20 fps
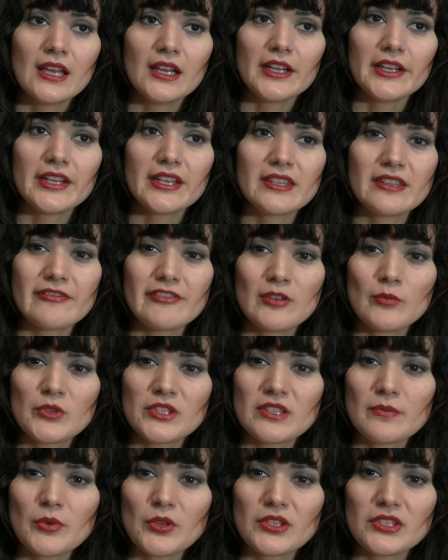The film
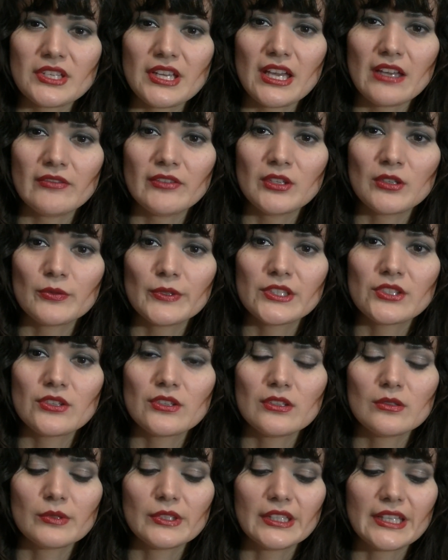was supposed to have an
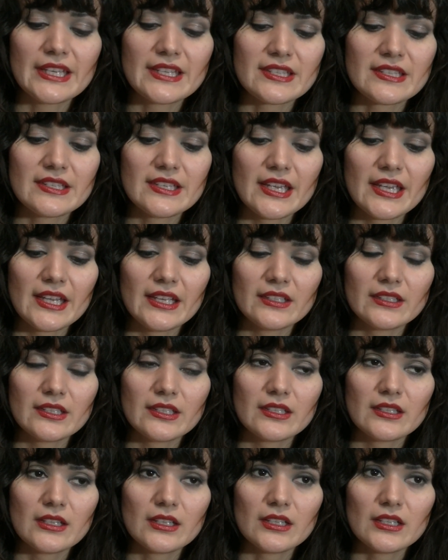original release
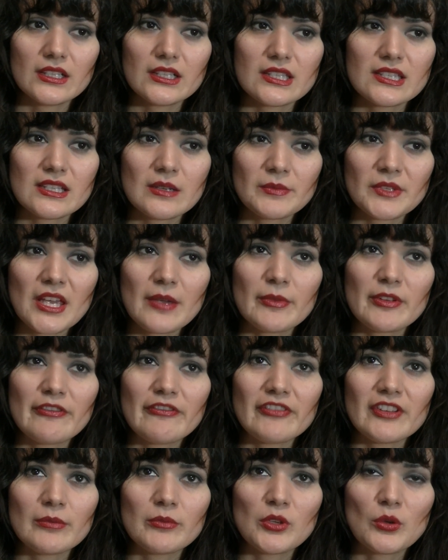date sometime in
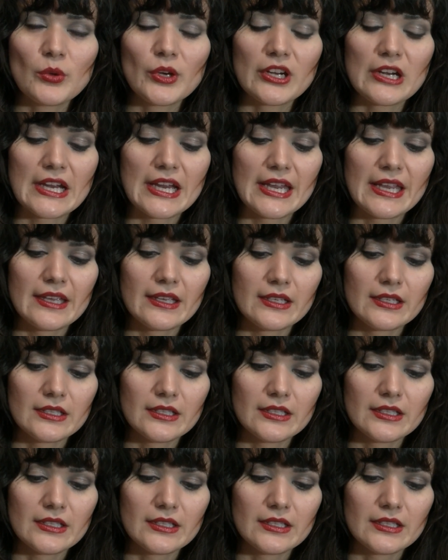February.